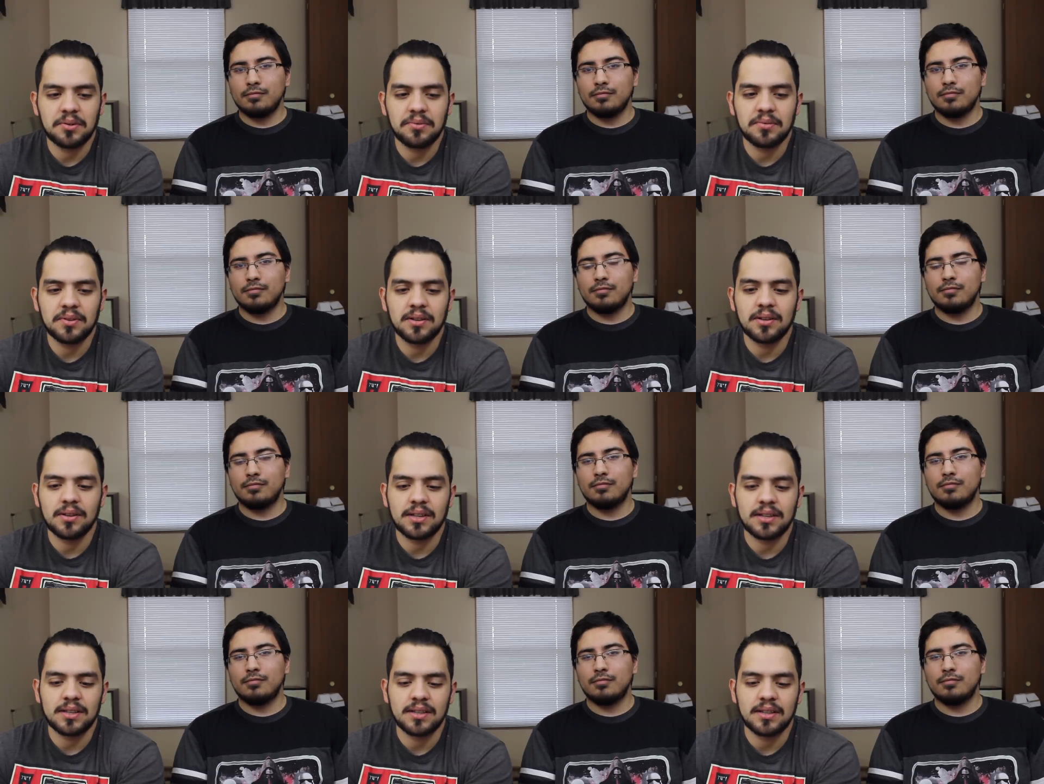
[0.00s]
Speaker 1: goofy
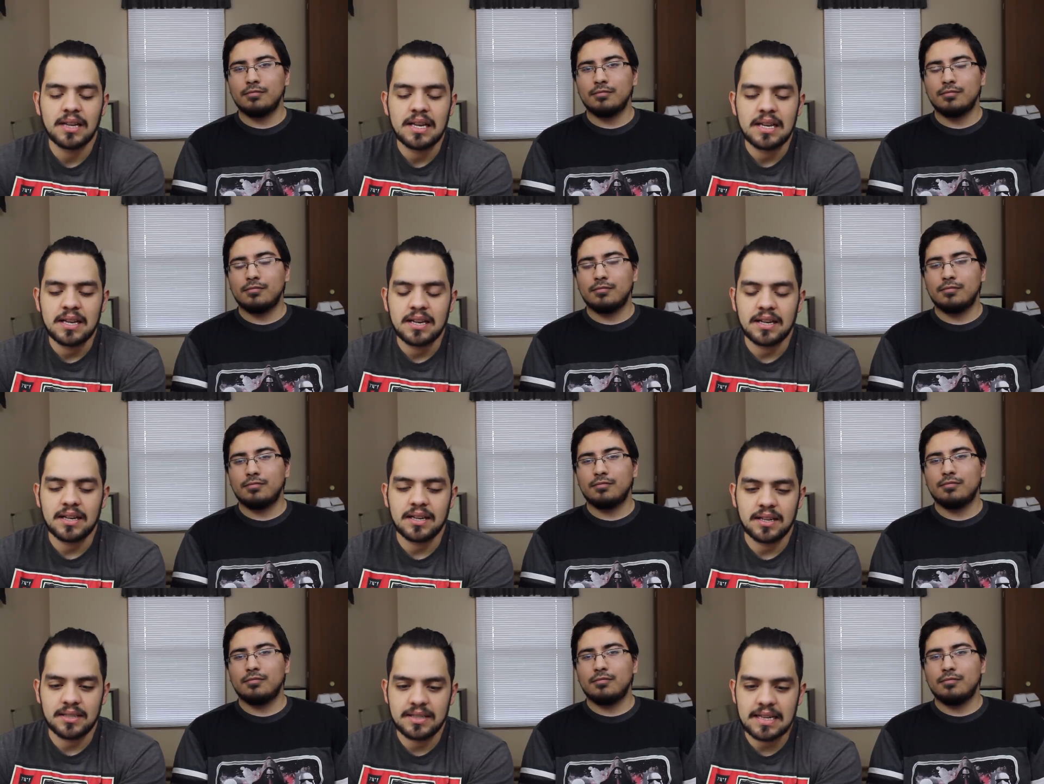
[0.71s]
looking
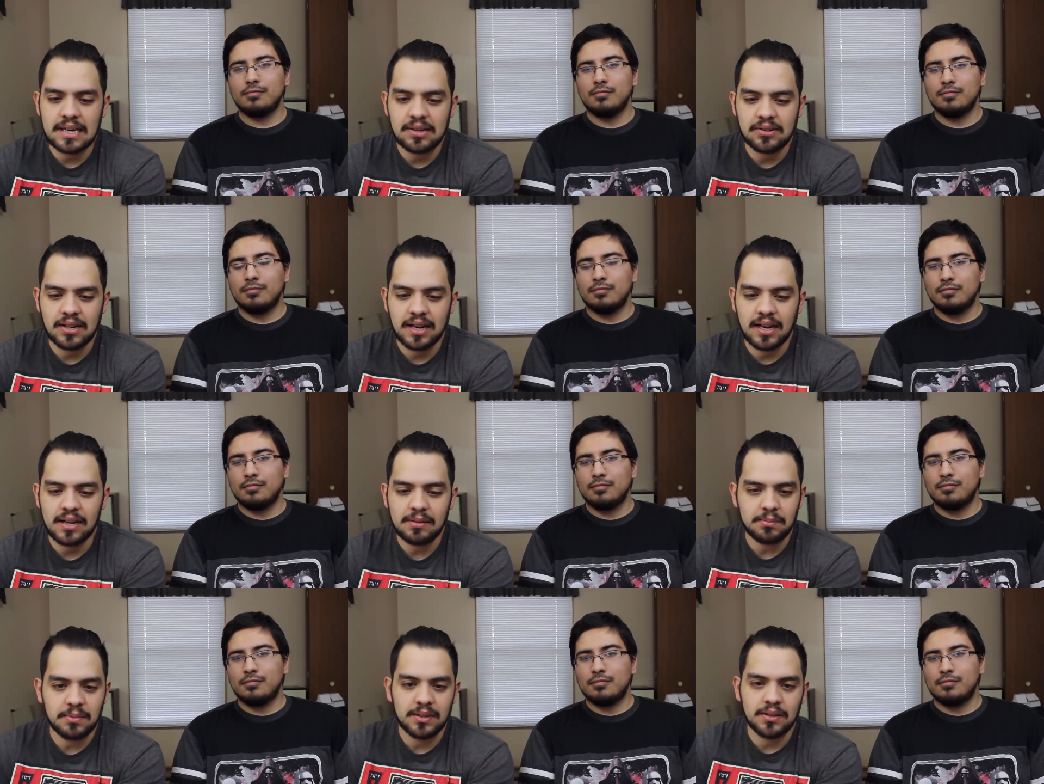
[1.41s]
uh, Tau
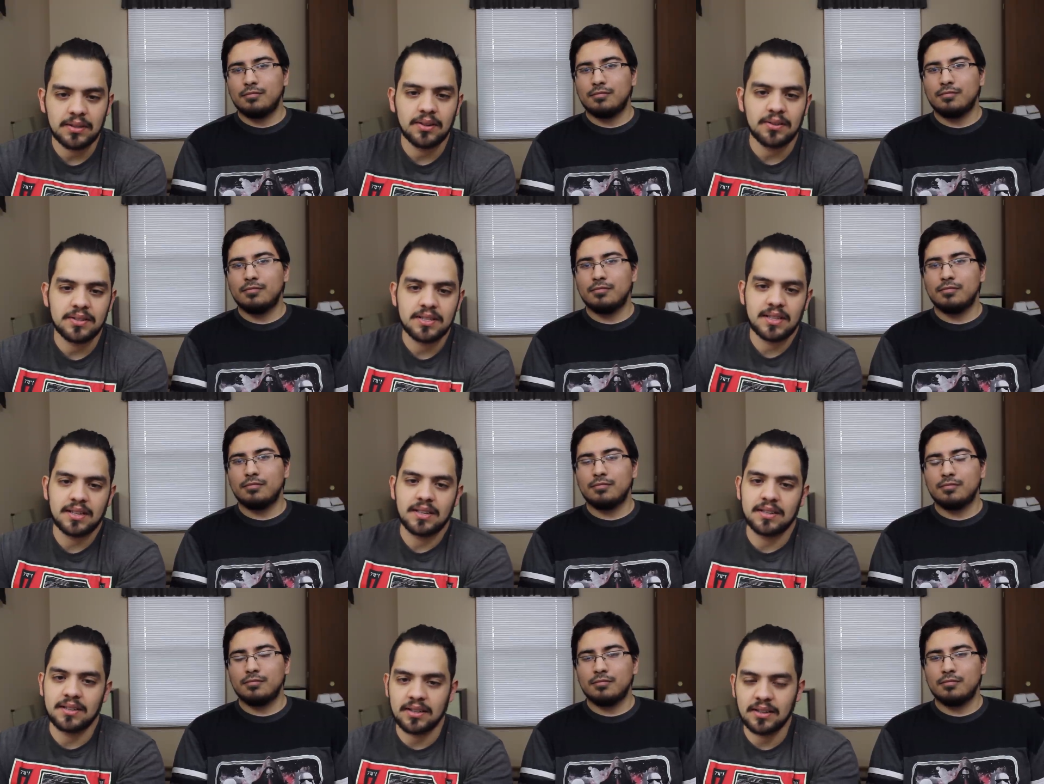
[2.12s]
guy, but no,
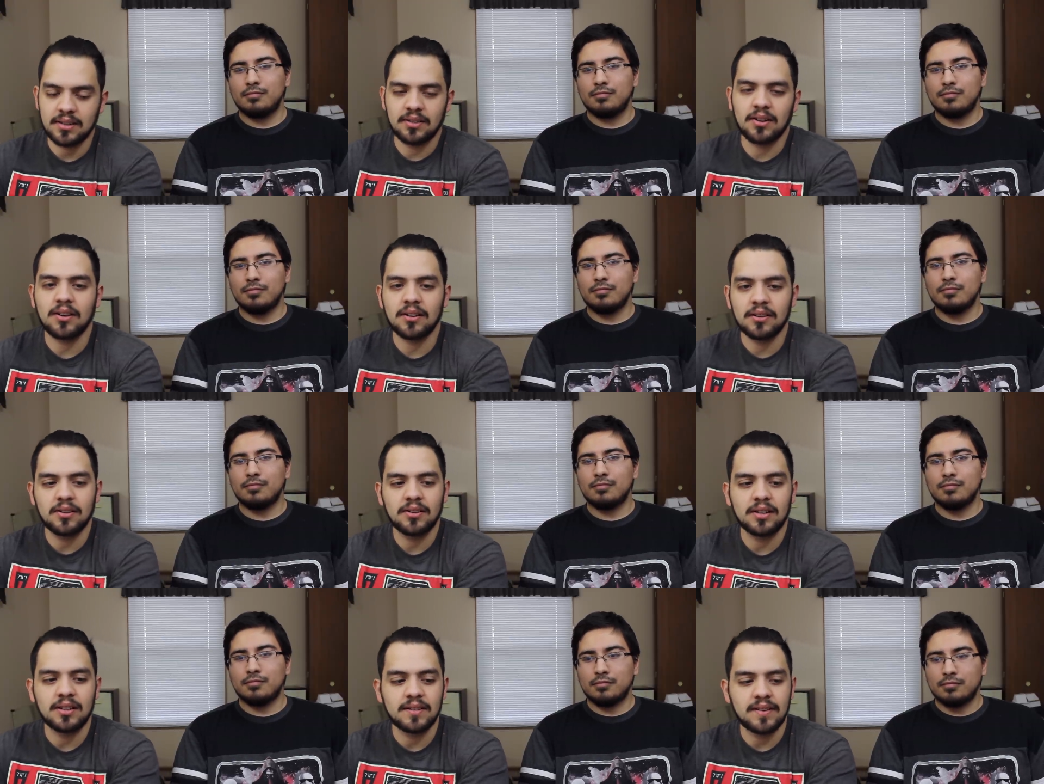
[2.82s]
it's like a, a
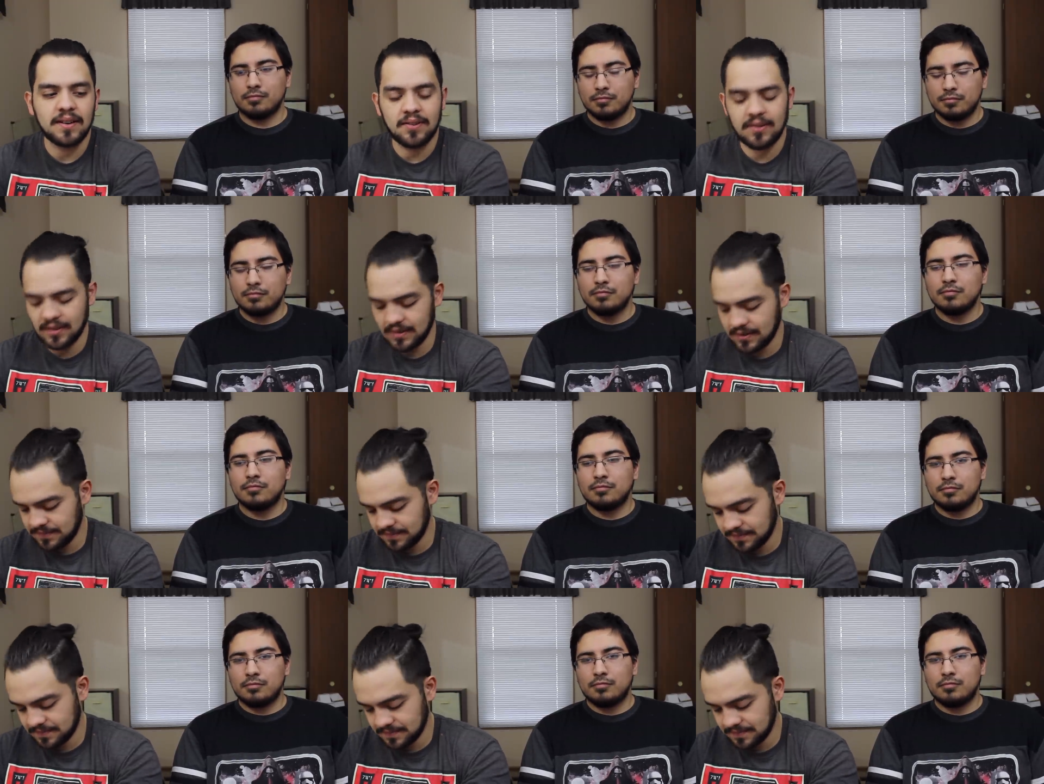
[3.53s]
dog looking Tau guy.